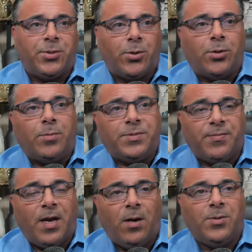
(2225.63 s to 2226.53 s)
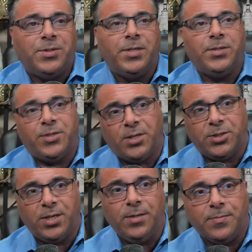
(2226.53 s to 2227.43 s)
terms of housing and
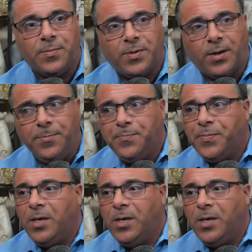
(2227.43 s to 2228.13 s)
Section 8. Okay.